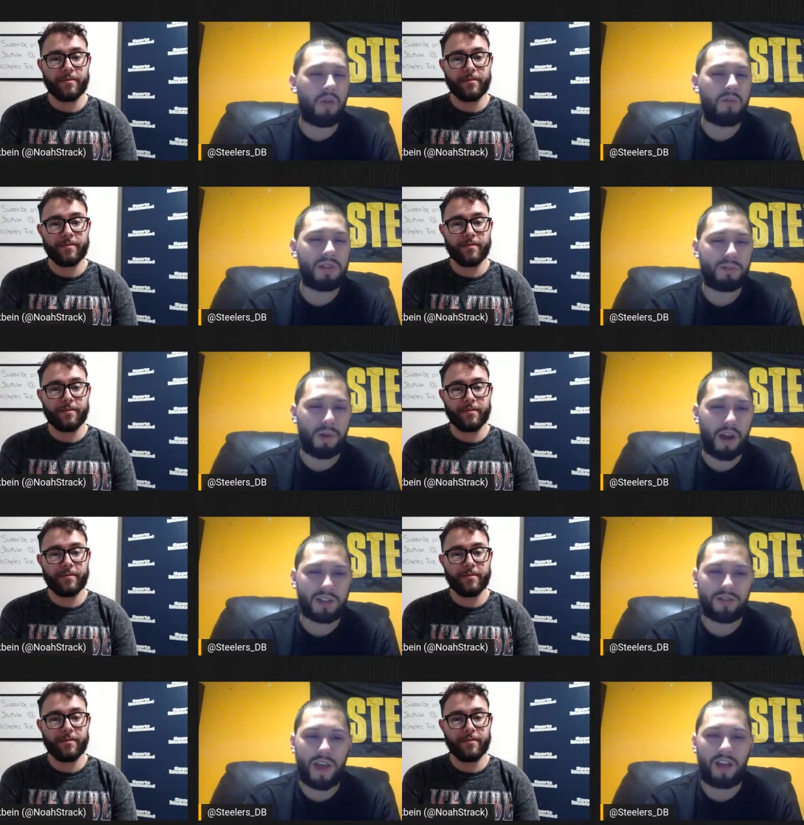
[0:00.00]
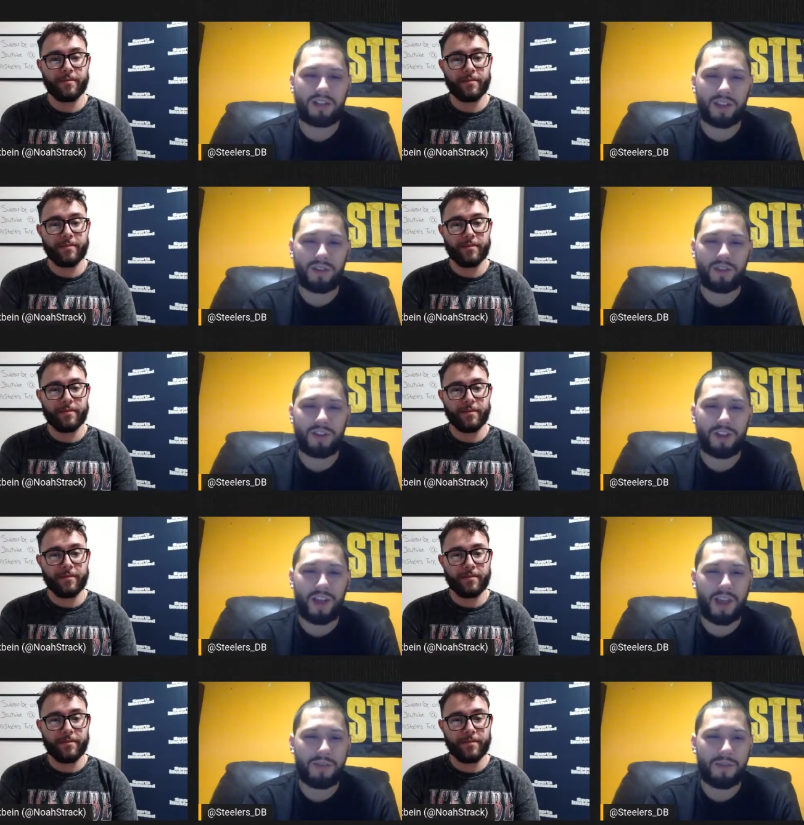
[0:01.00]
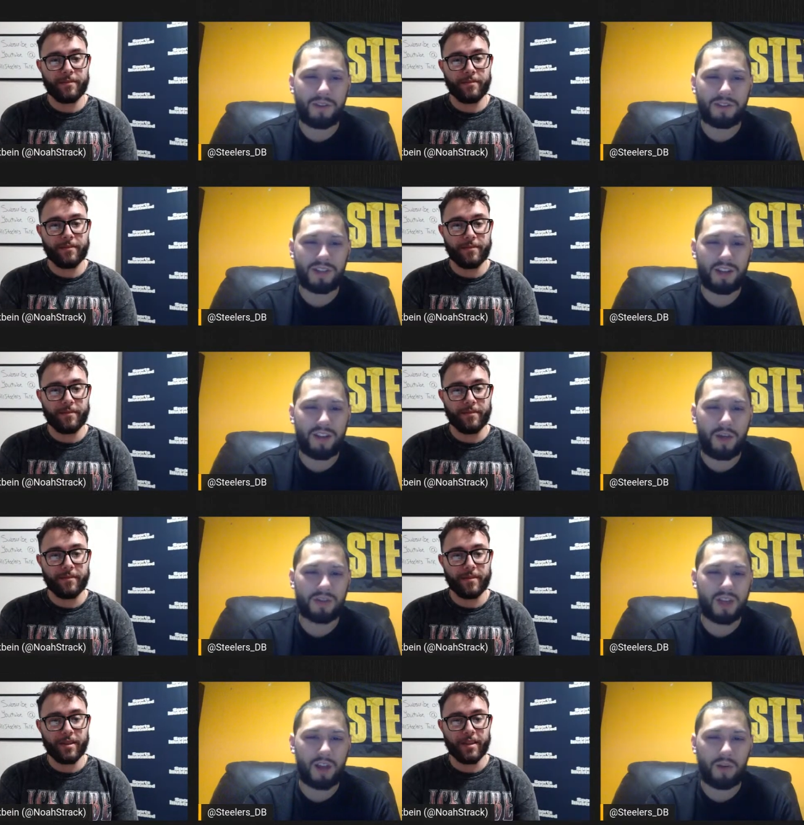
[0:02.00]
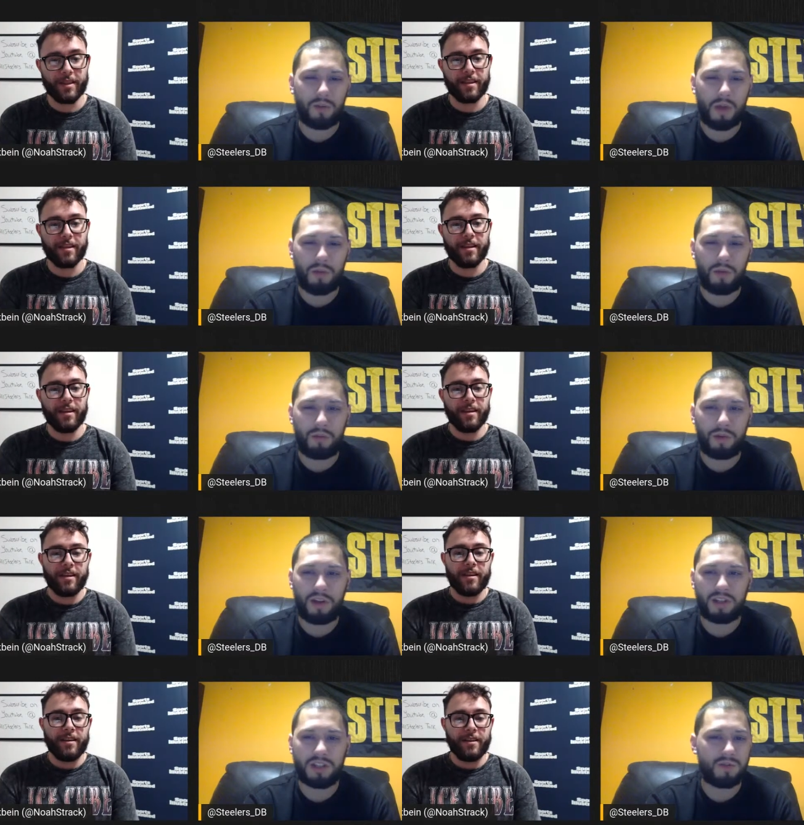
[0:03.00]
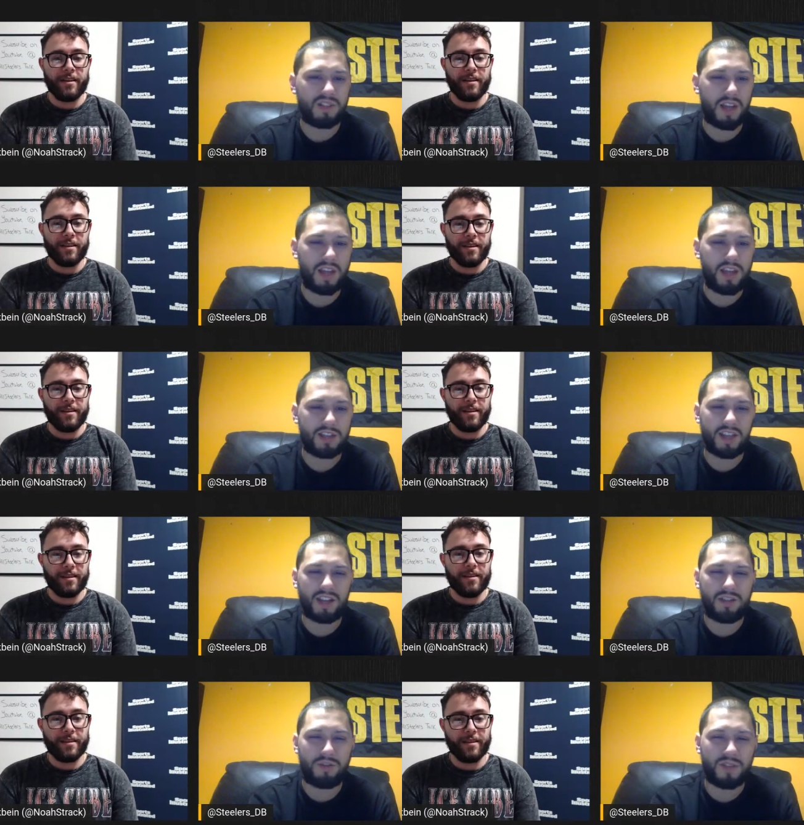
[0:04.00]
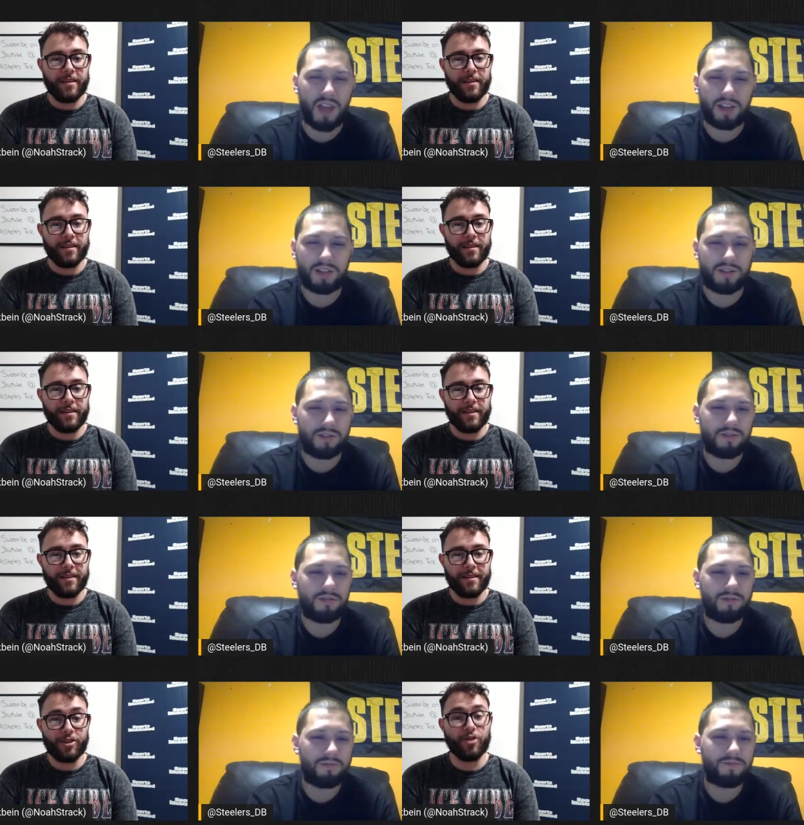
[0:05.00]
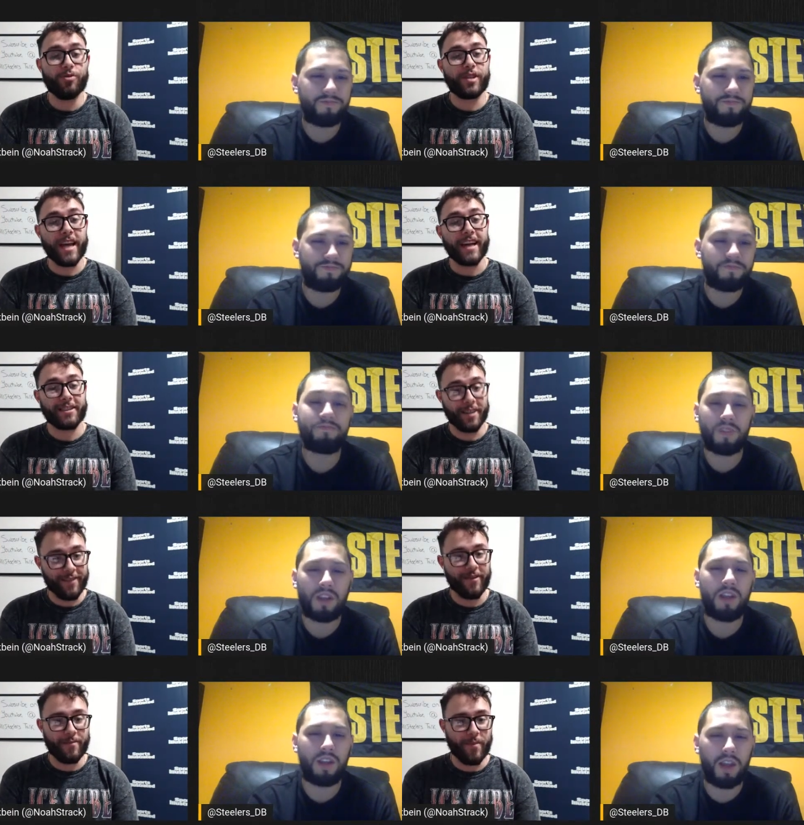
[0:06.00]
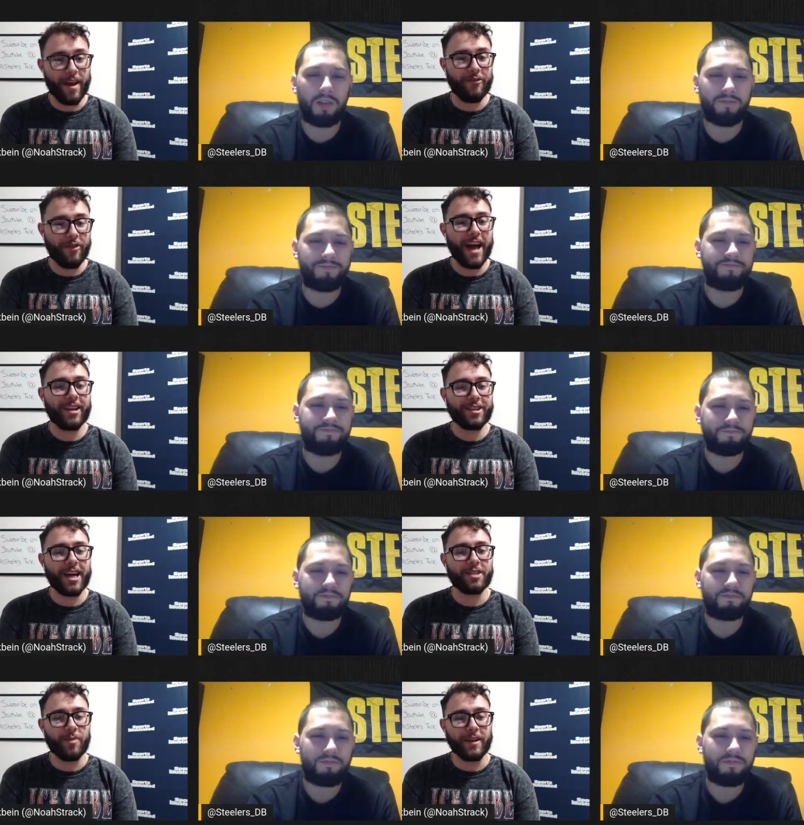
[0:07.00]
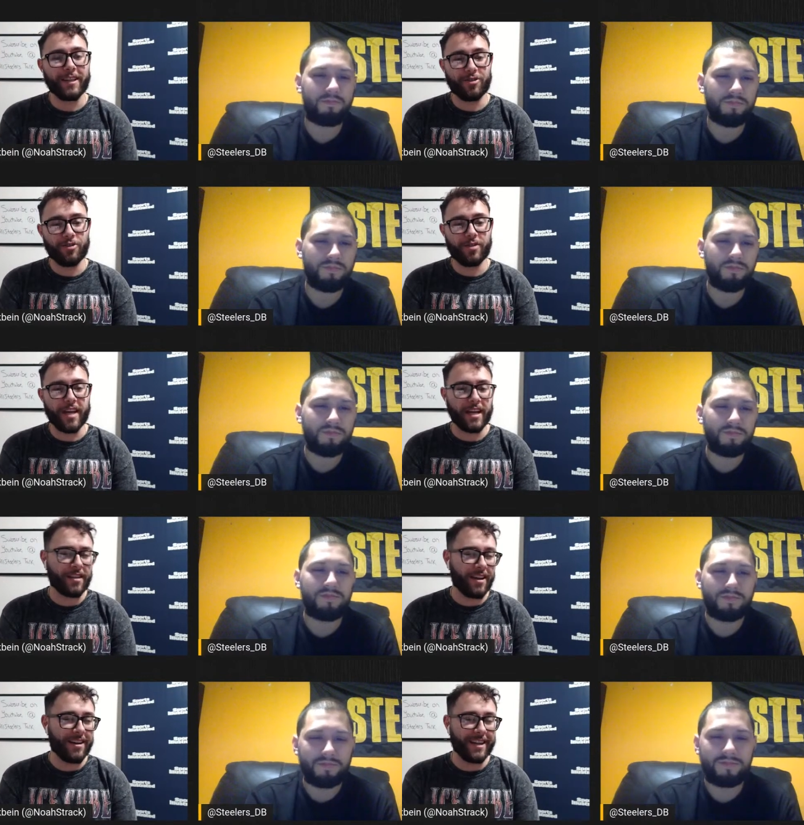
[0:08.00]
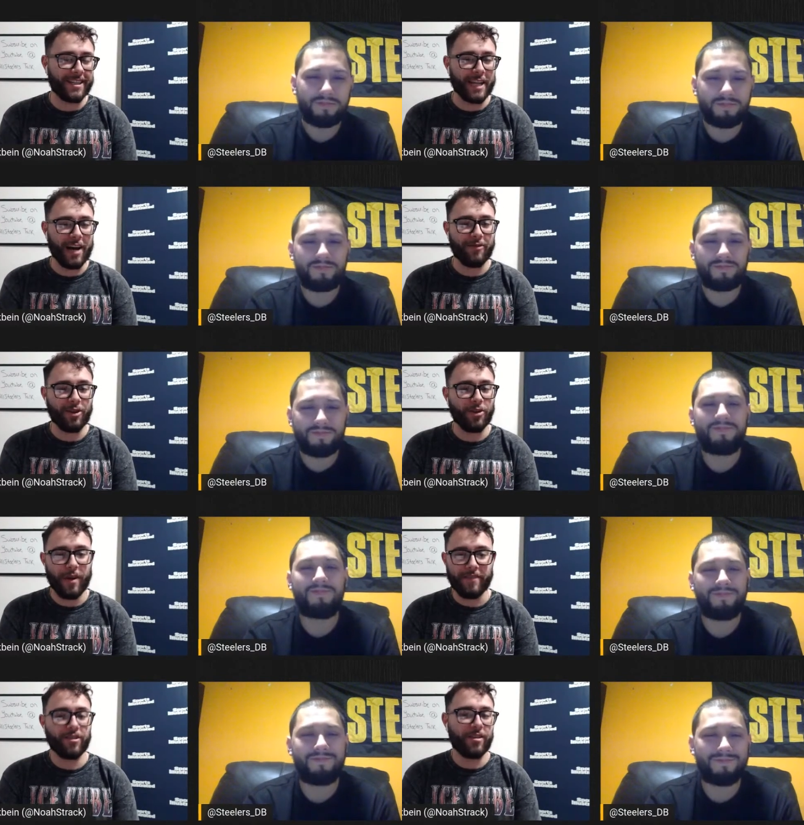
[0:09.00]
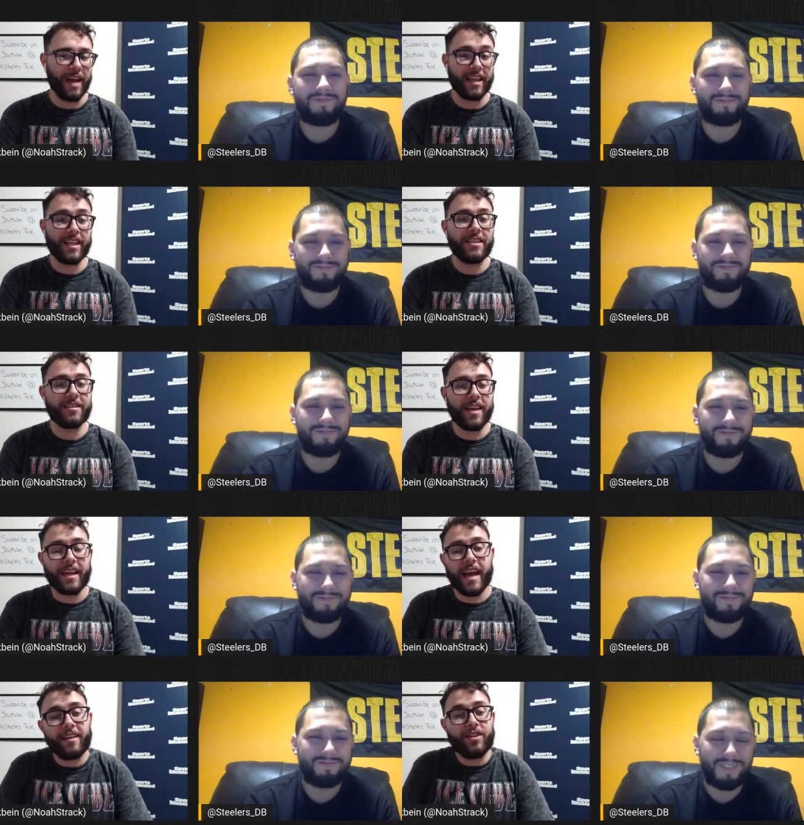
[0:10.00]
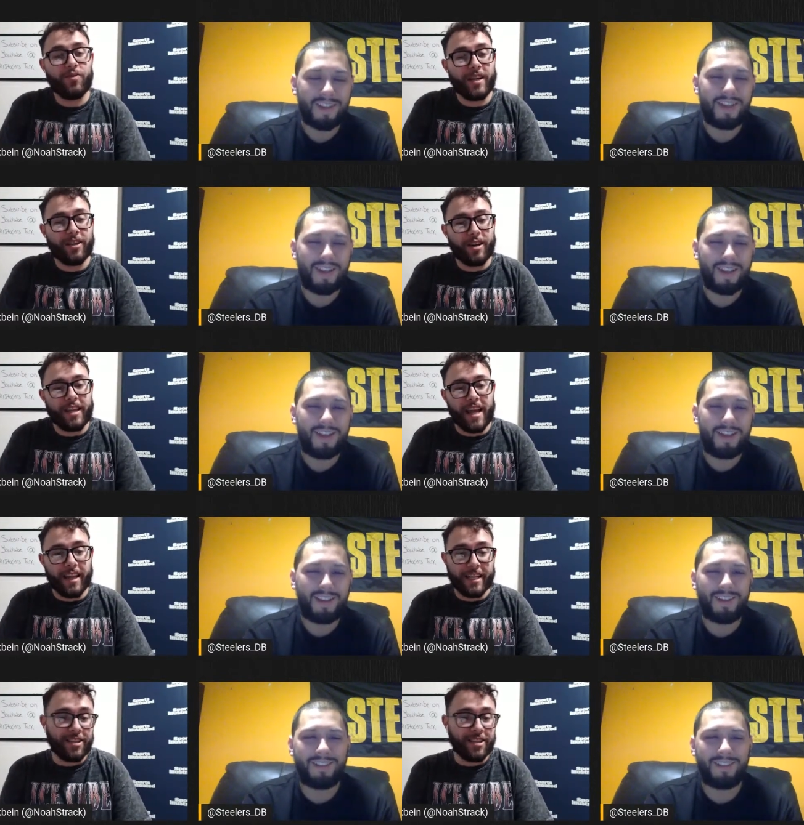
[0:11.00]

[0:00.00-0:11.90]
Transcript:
Speaker 1: I wouldn't be surprised if Alex had a really good game on Sunday. That was kind of one of my bold predictions was that he gets like two sacks.
Speaker 2: Two sacks. If if Alex Highsmith gets two sacks against Al Villanueva, at least like at least we can look at that. Like